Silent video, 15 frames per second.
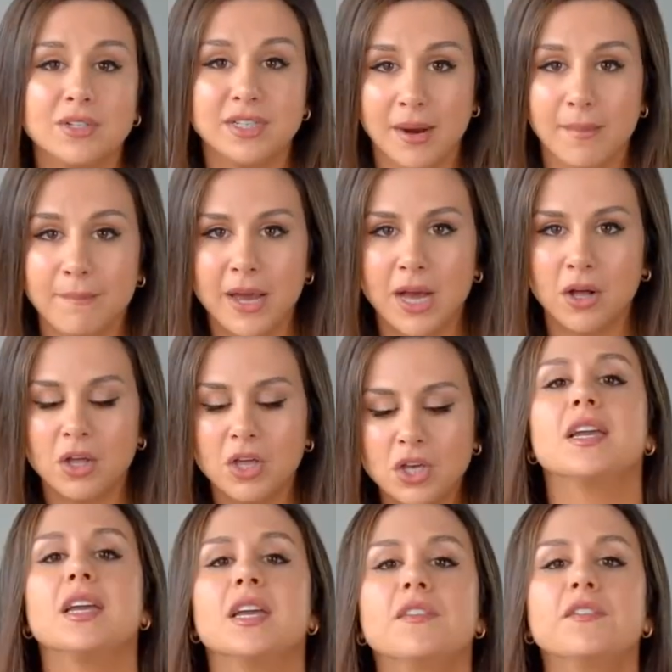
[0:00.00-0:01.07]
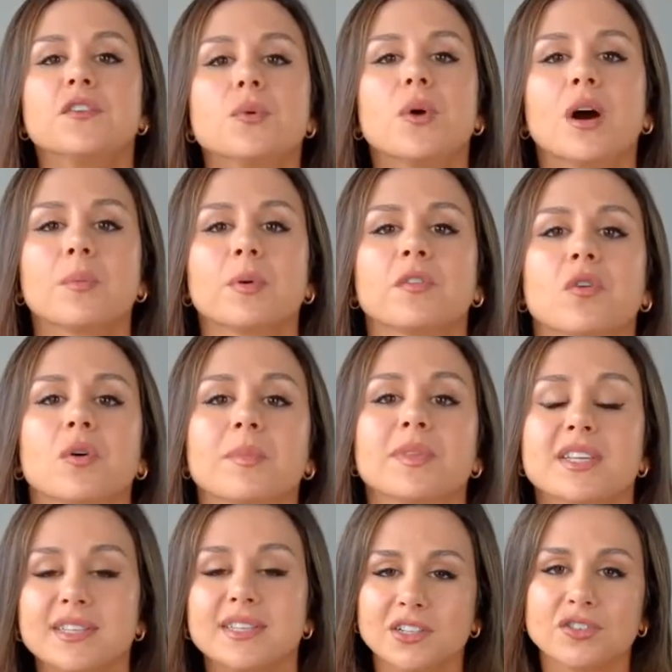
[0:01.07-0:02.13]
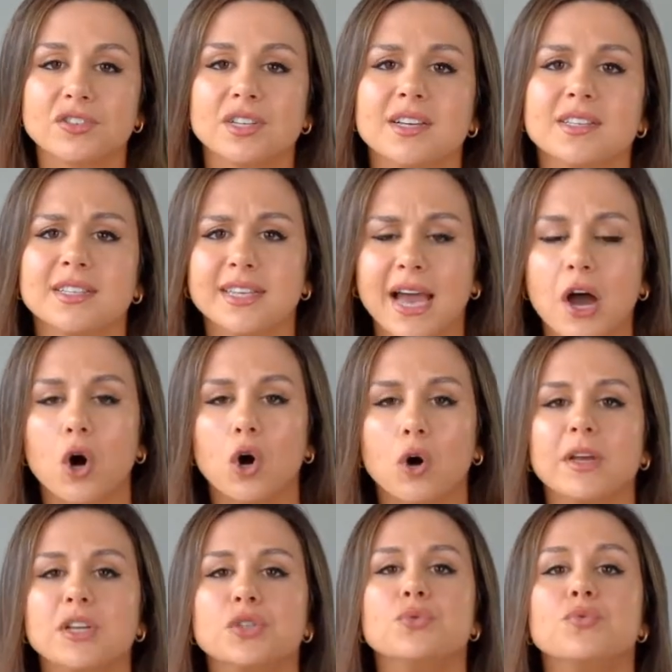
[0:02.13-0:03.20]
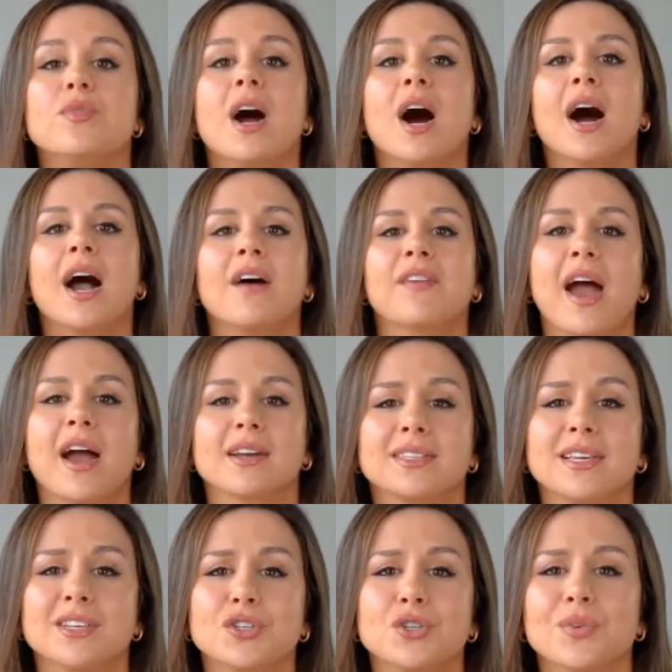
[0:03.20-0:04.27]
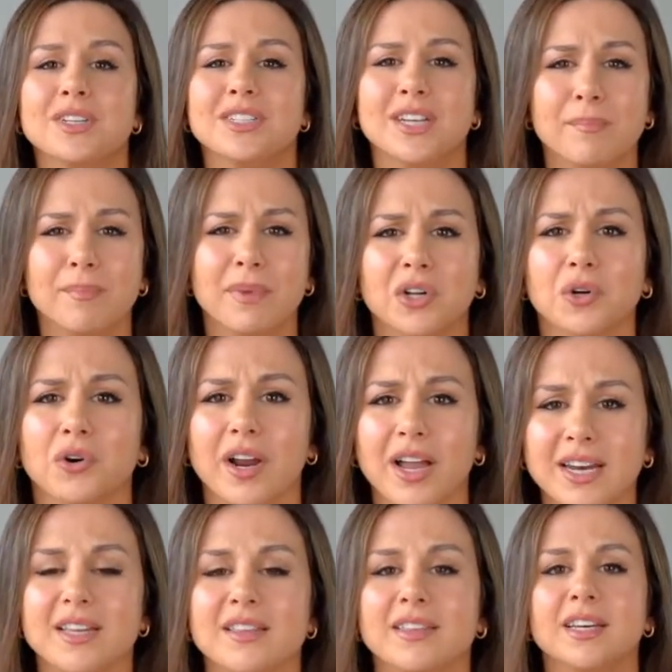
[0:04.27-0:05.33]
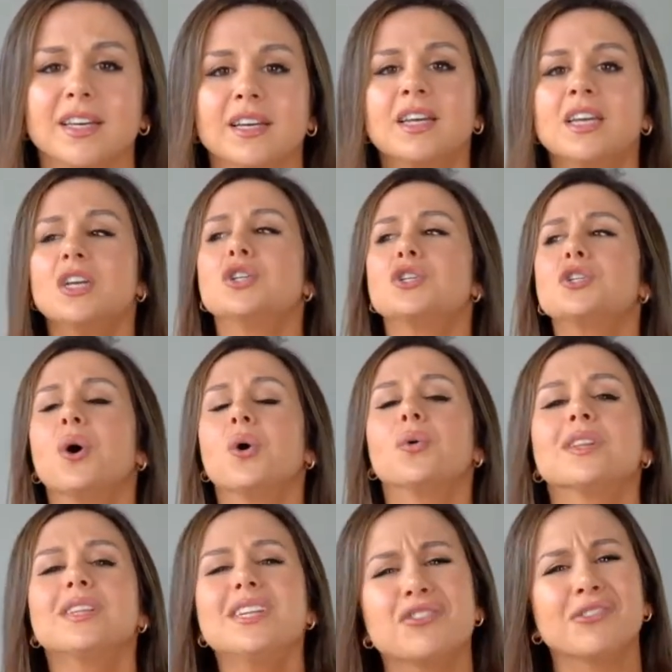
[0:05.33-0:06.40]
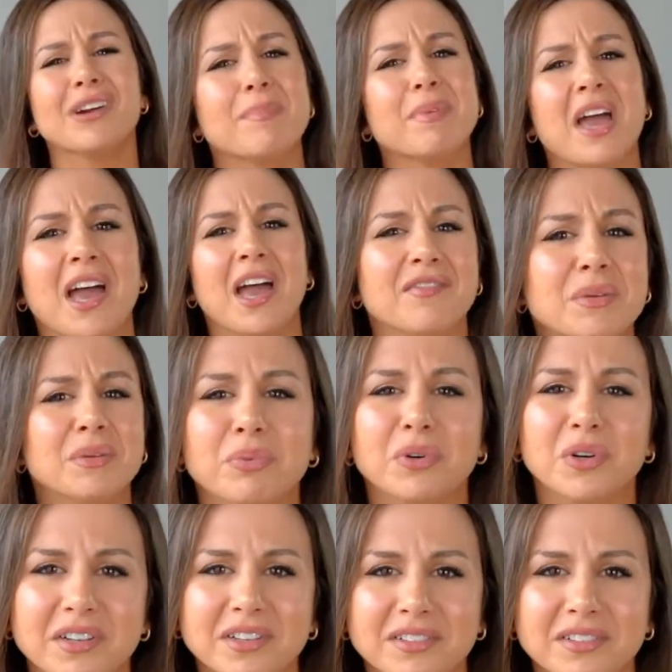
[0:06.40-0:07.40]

dumbbell. If you are performing these exercises at home and do not have access to a dumbbell or anything, totally grab a heavy book.